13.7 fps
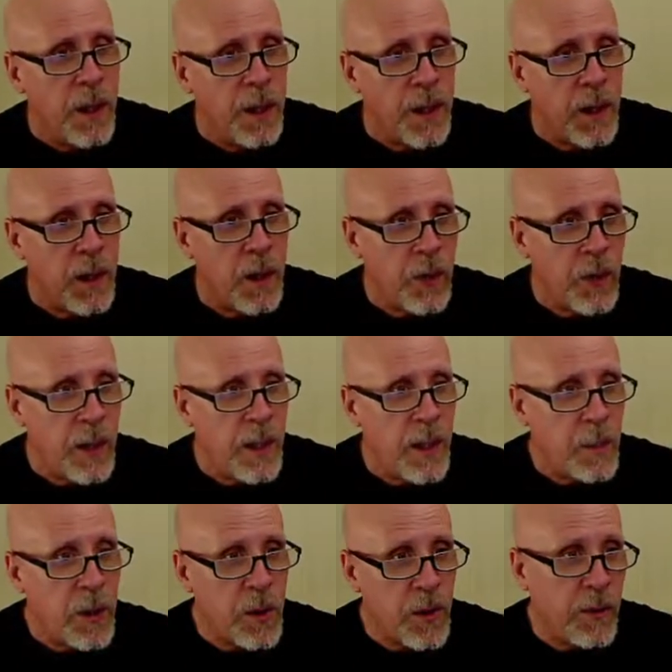the LCM
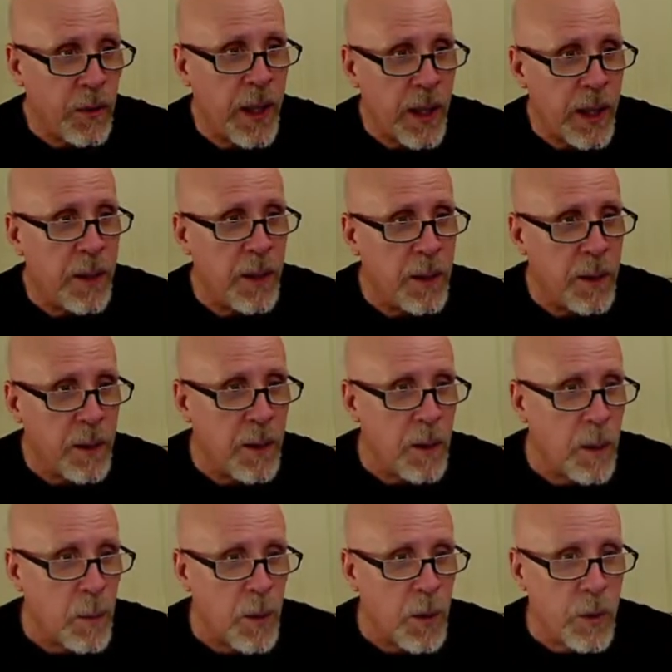is in fact the
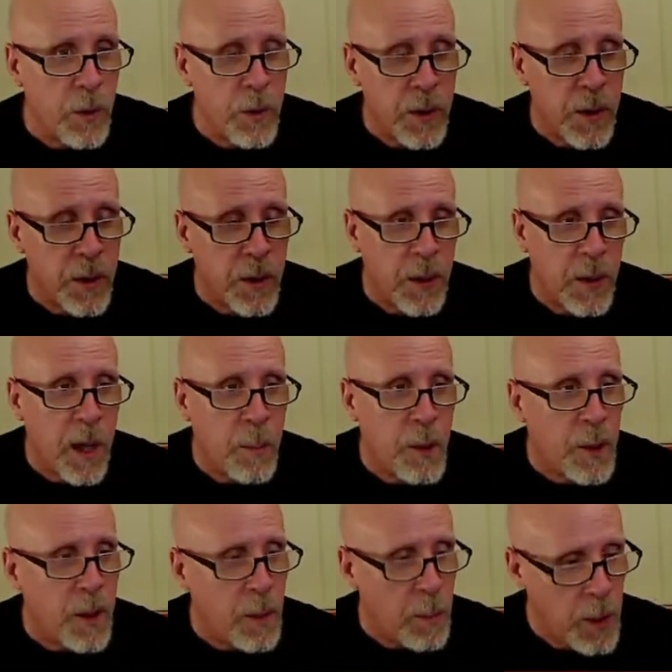number you use as the common
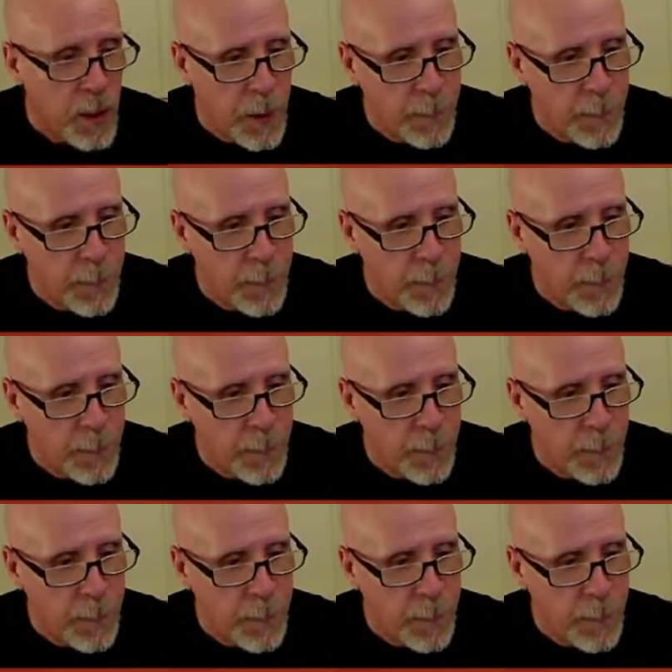denominator.